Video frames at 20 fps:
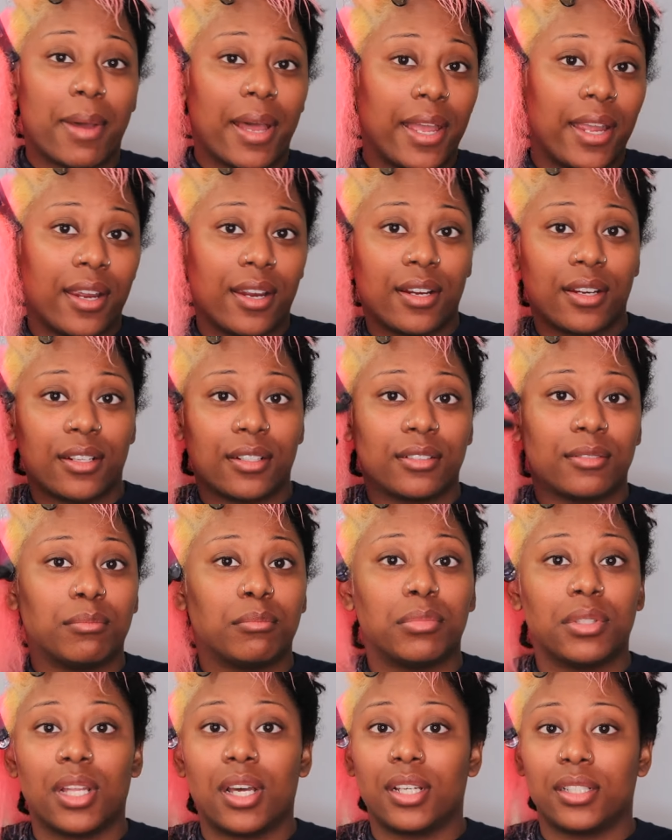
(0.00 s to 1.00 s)
my hair
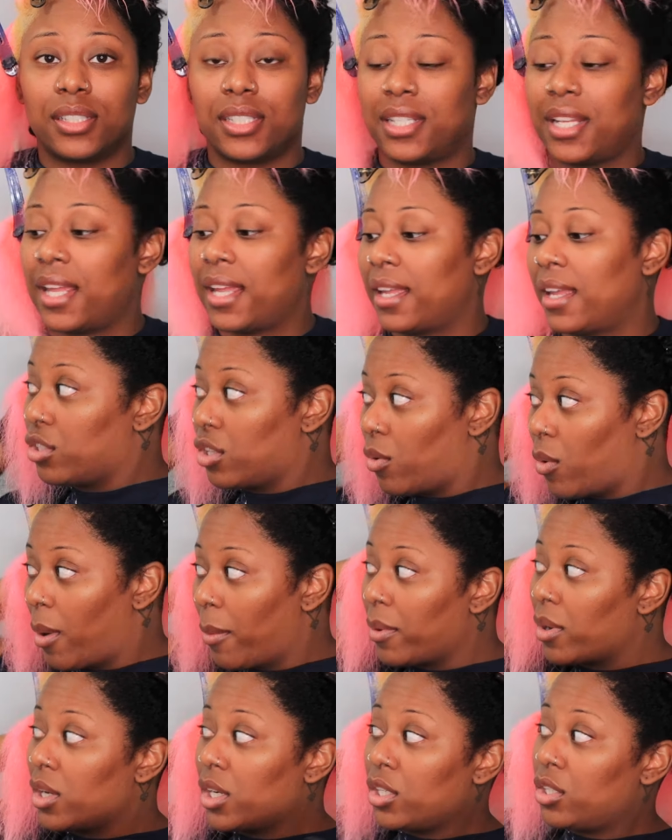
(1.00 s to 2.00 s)
blonde today. So
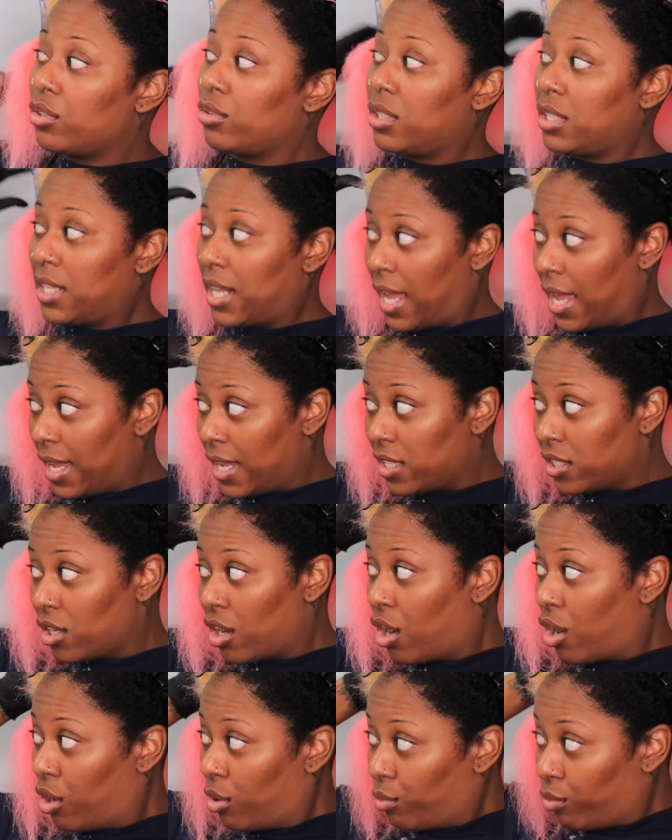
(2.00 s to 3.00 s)
what we're gonna do today is a
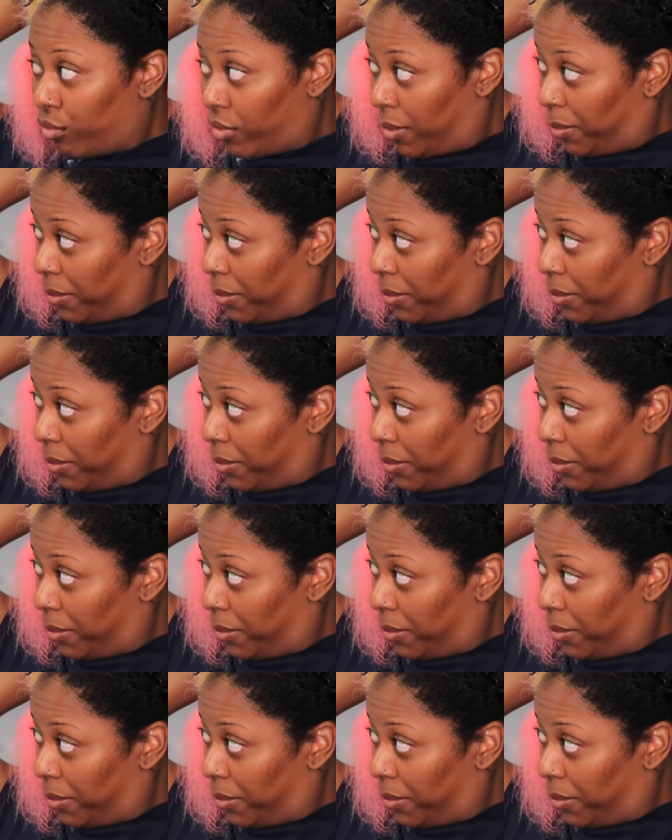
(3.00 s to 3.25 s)
home